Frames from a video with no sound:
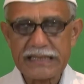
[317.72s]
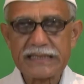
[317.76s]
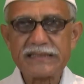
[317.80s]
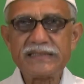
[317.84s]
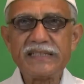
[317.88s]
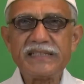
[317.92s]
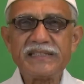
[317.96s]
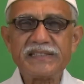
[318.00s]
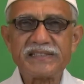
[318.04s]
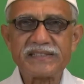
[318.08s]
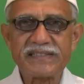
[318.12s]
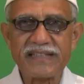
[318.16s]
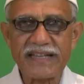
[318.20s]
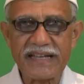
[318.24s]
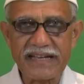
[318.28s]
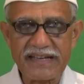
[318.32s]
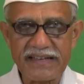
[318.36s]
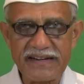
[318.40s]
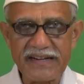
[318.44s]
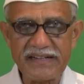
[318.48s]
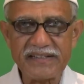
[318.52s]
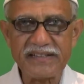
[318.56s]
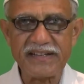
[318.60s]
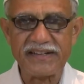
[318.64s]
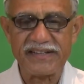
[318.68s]
the
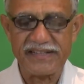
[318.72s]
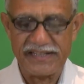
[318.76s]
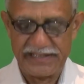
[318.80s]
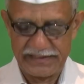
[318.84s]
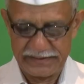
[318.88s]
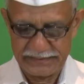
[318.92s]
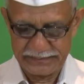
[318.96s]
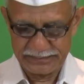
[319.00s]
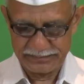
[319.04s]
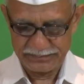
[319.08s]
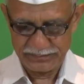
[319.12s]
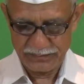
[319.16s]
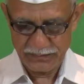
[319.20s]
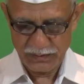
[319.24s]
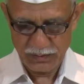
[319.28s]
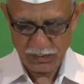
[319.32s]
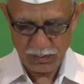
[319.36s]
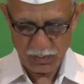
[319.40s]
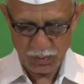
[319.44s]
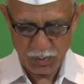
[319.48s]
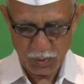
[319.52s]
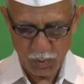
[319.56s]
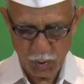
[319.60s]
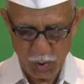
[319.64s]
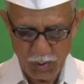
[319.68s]
Secretary,
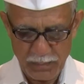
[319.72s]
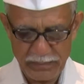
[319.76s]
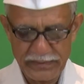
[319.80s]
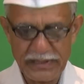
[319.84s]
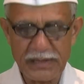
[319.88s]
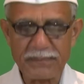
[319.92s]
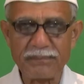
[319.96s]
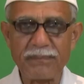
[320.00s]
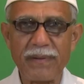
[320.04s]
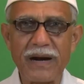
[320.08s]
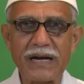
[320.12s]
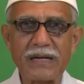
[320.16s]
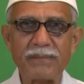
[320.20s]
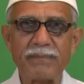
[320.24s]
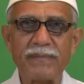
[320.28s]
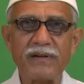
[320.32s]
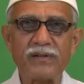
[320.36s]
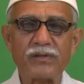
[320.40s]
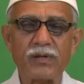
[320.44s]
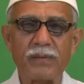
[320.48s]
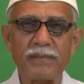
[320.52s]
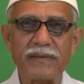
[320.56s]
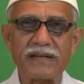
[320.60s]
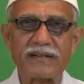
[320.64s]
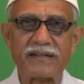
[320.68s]
Home Department
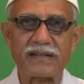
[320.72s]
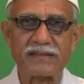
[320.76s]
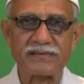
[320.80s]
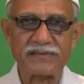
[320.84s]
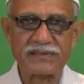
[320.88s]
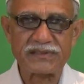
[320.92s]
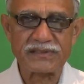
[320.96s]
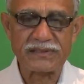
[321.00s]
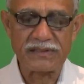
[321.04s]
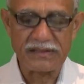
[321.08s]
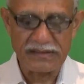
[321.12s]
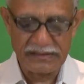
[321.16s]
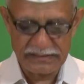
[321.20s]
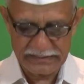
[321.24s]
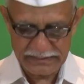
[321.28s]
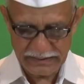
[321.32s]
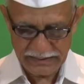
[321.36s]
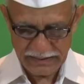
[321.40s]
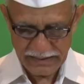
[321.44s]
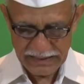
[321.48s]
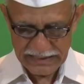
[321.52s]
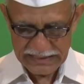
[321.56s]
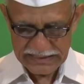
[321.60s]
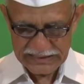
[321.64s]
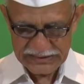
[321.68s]
of the concerned
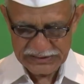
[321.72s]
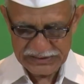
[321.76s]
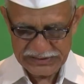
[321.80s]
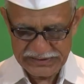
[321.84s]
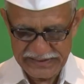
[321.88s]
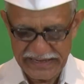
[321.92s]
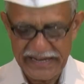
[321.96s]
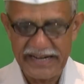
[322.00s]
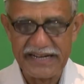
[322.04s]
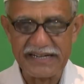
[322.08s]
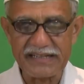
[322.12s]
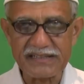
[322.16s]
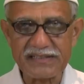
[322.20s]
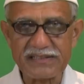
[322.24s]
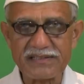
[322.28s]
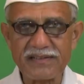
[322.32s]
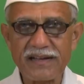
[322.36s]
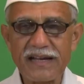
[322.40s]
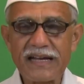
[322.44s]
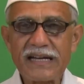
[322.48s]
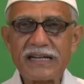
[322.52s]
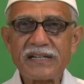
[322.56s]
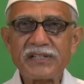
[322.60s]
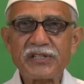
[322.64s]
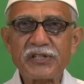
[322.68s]
states
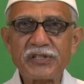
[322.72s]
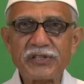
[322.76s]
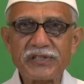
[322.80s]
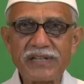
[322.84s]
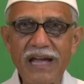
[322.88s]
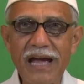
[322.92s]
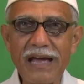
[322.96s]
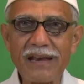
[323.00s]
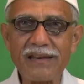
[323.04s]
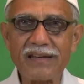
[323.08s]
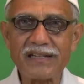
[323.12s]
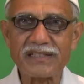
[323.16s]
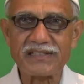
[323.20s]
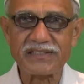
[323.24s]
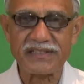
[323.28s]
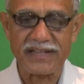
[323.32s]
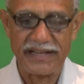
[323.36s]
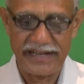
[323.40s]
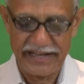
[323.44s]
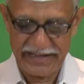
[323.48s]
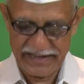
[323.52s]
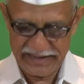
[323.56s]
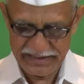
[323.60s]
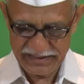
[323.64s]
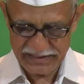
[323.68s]
shall
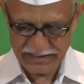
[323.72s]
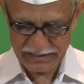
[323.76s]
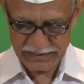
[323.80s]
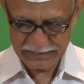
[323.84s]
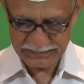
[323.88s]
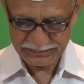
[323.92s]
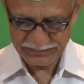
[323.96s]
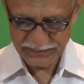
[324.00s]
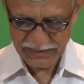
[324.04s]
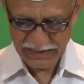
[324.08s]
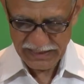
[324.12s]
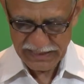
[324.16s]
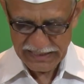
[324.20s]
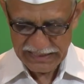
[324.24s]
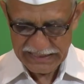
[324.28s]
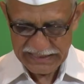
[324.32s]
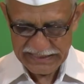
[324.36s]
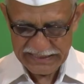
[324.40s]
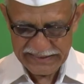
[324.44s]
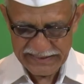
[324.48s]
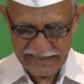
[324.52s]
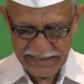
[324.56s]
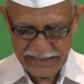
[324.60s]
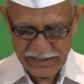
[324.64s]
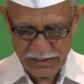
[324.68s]
take
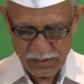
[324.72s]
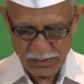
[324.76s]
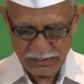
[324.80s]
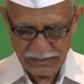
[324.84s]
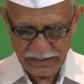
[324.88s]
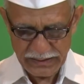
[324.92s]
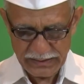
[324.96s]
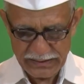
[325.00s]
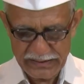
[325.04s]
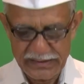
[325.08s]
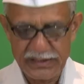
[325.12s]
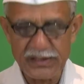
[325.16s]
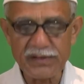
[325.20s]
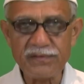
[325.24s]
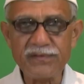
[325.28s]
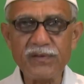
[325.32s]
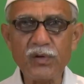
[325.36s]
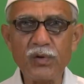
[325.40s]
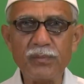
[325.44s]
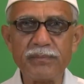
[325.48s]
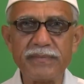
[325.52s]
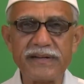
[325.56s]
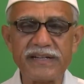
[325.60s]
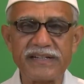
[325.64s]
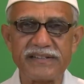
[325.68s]
regular review
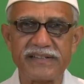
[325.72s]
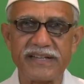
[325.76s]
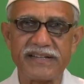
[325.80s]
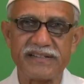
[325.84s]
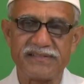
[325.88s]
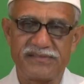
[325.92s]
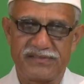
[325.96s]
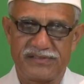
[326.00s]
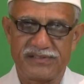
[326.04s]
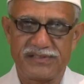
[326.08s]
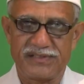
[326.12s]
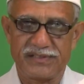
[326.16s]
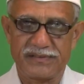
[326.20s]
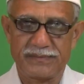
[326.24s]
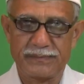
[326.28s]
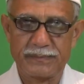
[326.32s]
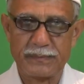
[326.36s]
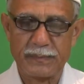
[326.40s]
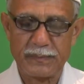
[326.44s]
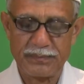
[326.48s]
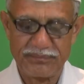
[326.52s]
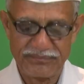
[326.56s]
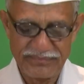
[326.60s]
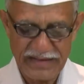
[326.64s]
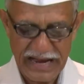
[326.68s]
meetings
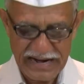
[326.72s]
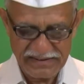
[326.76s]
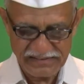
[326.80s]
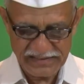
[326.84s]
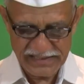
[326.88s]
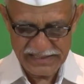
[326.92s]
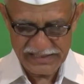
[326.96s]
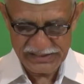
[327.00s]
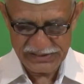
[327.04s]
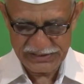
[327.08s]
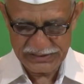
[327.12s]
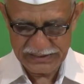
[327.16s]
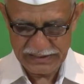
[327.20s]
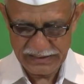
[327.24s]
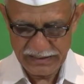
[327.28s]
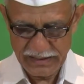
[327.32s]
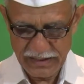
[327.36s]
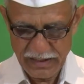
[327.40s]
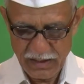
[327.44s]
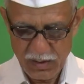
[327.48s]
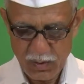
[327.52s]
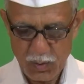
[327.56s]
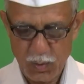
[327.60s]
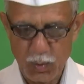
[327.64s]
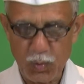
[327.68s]
at least
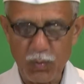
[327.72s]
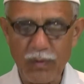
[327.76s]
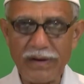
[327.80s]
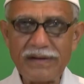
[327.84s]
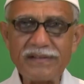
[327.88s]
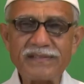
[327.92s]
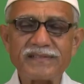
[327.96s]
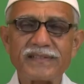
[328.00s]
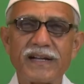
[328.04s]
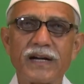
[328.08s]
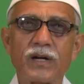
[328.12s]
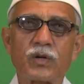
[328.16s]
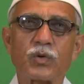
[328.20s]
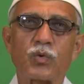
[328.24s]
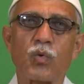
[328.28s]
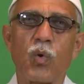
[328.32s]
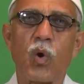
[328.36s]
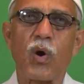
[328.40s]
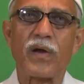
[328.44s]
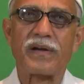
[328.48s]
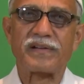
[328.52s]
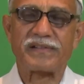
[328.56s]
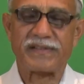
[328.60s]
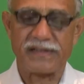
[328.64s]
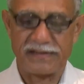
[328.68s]
once a
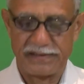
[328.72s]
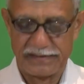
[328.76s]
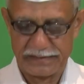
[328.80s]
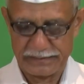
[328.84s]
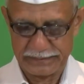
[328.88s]
quarter